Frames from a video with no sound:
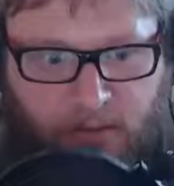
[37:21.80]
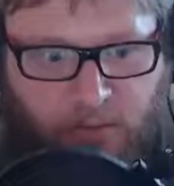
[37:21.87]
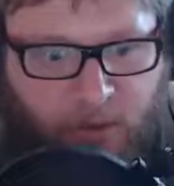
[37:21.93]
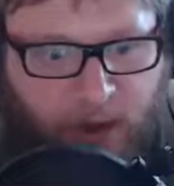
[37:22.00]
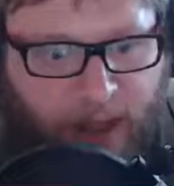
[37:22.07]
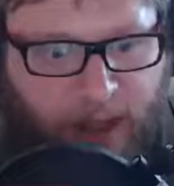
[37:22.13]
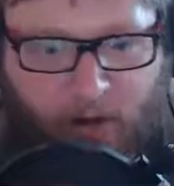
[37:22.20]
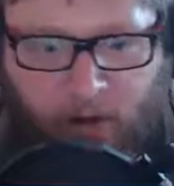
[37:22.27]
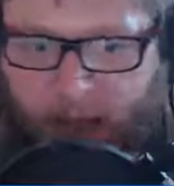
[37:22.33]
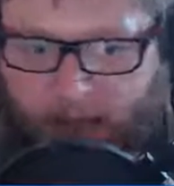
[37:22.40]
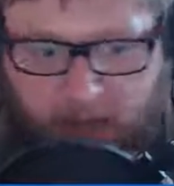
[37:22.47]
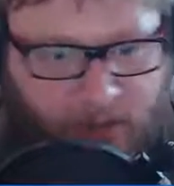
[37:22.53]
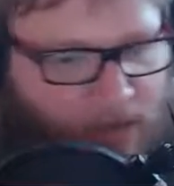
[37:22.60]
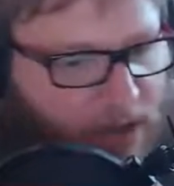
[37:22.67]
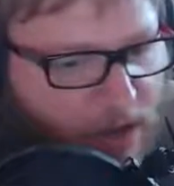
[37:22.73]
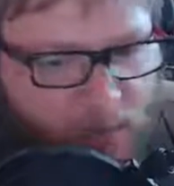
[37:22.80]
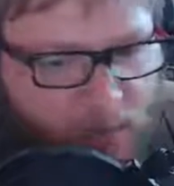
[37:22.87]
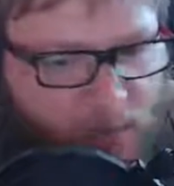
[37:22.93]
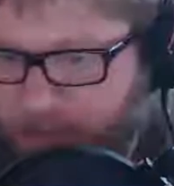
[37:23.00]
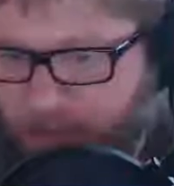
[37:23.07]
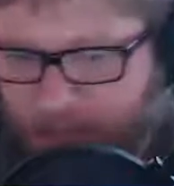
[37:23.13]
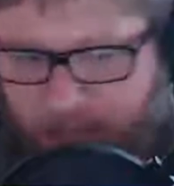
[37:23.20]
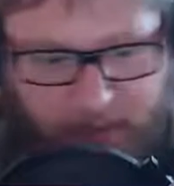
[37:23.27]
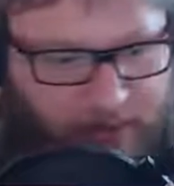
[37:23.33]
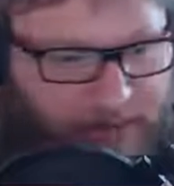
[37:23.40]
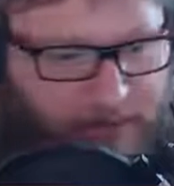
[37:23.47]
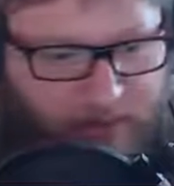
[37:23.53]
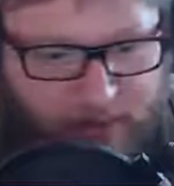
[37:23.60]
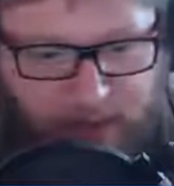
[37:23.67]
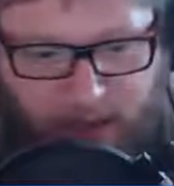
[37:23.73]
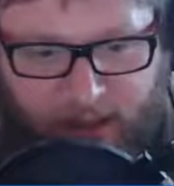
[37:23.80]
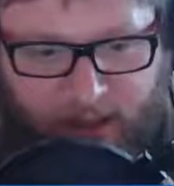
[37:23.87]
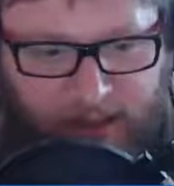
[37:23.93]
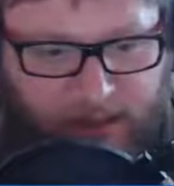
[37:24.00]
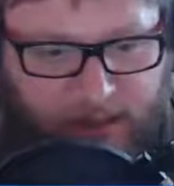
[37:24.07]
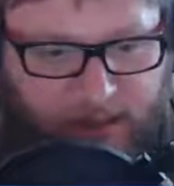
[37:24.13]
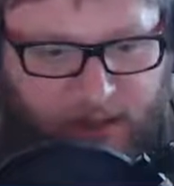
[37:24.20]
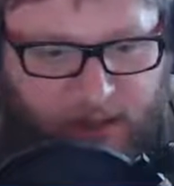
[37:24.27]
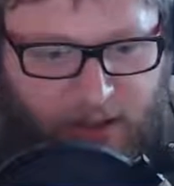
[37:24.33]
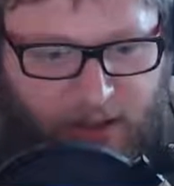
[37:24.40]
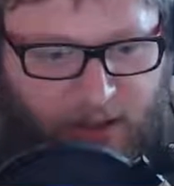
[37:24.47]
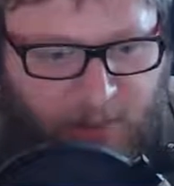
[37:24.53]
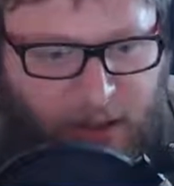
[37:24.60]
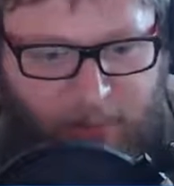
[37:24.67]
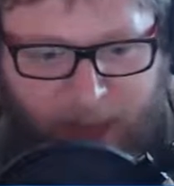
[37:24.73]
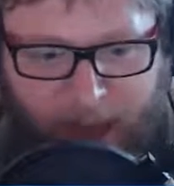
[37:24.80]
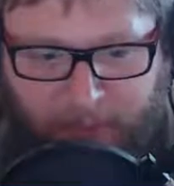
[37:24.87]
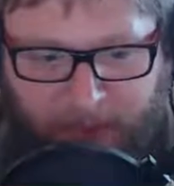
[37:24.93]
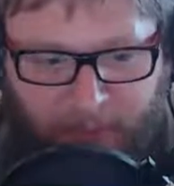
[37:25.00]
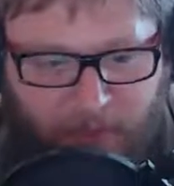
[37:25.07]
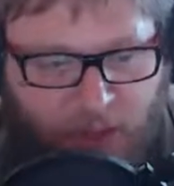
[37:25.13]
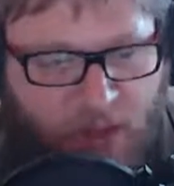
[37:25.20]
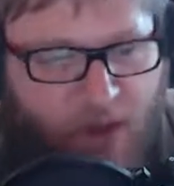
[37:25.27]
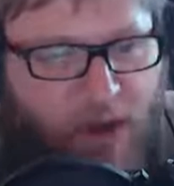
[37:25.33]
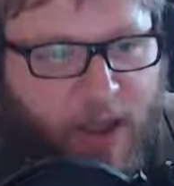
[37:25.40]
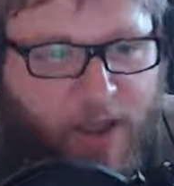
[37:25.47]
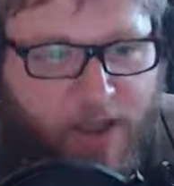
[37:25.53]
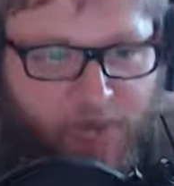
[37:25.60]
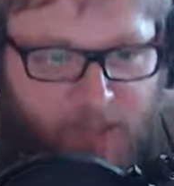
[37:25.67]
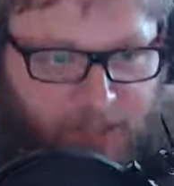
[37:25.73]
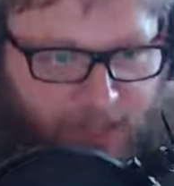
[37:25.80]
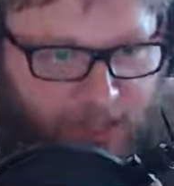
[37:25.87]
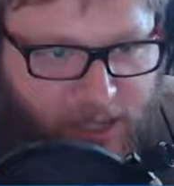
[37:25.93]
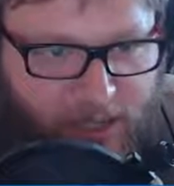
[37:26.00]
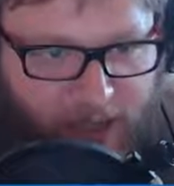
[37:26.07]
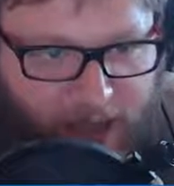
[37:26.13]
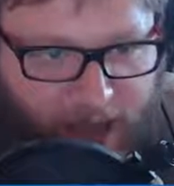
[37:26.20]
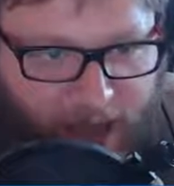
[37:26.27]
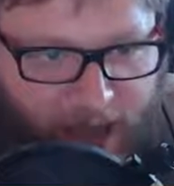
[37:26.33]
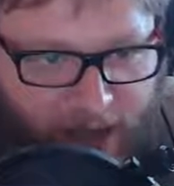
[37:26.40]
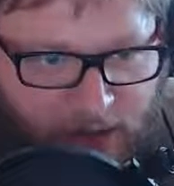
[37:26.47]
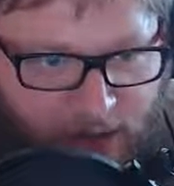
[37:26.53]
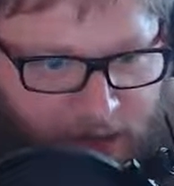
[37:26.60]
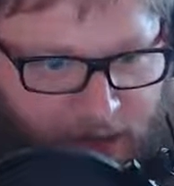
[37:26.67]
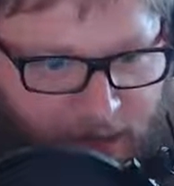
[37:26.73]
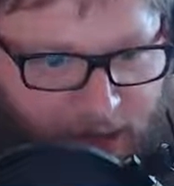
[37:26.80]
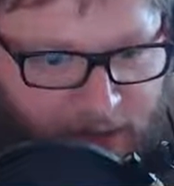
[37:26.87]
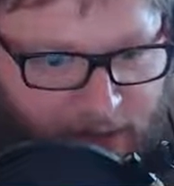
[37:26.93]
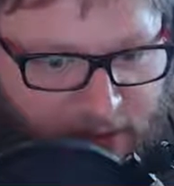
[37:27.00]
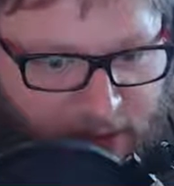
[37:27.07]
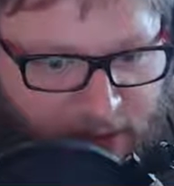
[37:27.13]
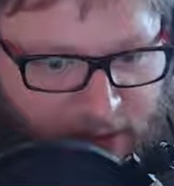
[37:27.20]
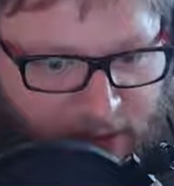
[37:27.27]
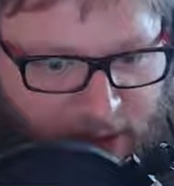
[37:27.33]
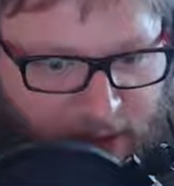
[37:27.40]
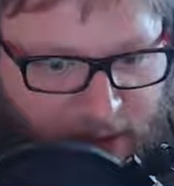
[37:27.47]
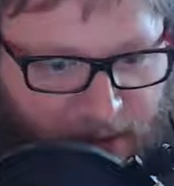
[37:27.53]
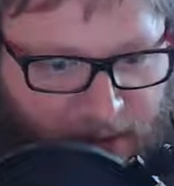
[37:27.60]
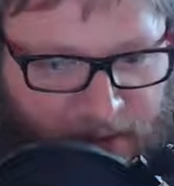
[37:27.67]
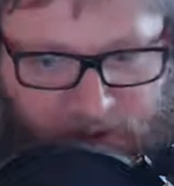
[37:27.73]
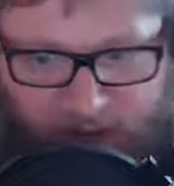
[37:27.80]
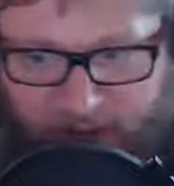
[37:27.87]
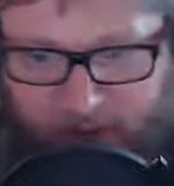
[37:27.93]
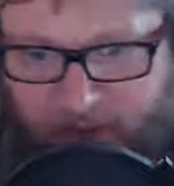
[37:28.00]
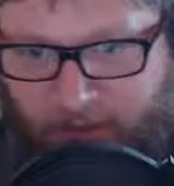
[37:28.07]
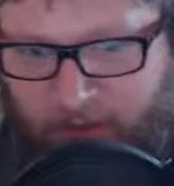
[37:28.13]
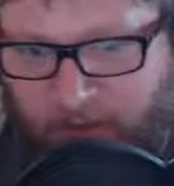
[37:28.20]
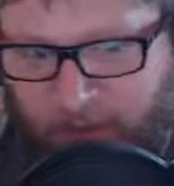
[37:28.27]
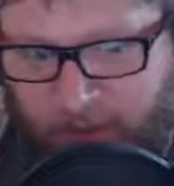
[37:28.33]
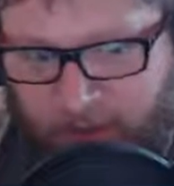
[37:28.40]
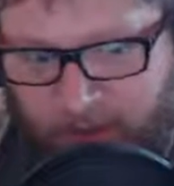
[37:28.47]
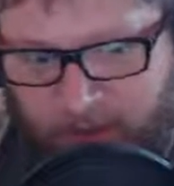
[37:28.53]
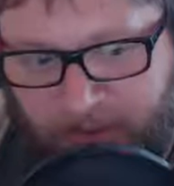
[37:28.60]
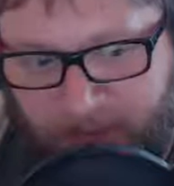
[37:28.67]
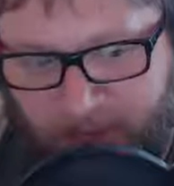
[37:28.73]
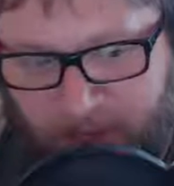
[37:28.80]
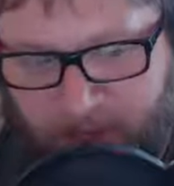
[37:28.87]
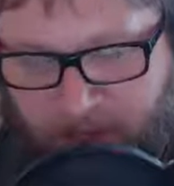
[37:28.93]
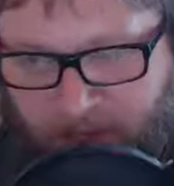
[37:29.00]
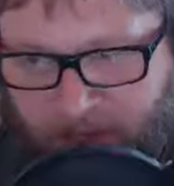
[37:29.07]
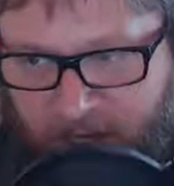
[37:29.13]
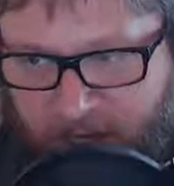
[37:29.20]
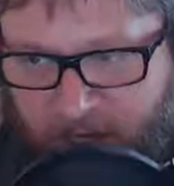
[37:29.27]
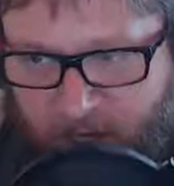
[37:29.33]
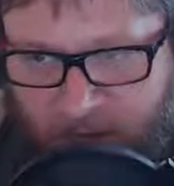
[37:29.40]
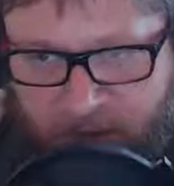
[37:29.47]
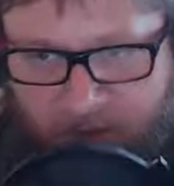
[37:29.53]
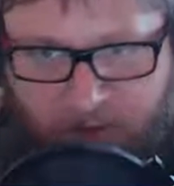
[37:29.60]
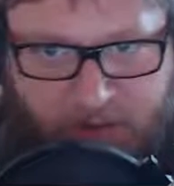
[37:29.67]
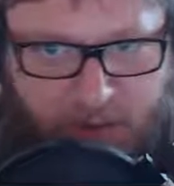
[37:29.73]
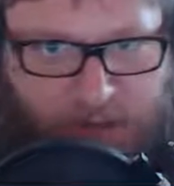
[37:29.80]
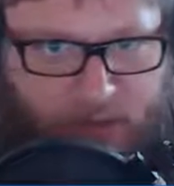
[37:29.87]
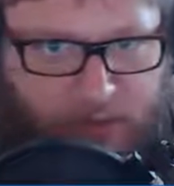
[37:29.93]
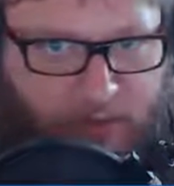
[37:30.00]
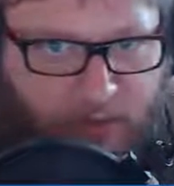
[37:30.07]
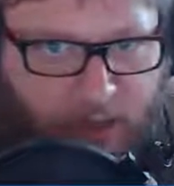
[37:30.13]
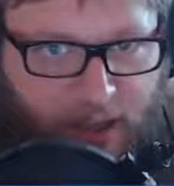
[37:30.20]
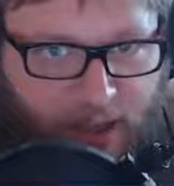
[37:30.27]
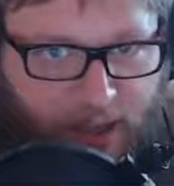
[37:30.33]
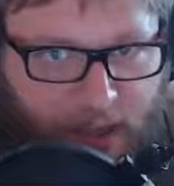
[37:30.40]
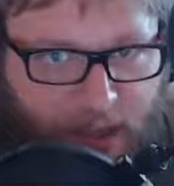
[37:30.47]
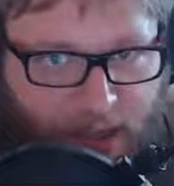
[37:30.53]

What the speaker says: one, I don't actually know which things, like, I look at my map, I have no idea which thing like actually advances something, which thing's just a stupid side mission, which thing is like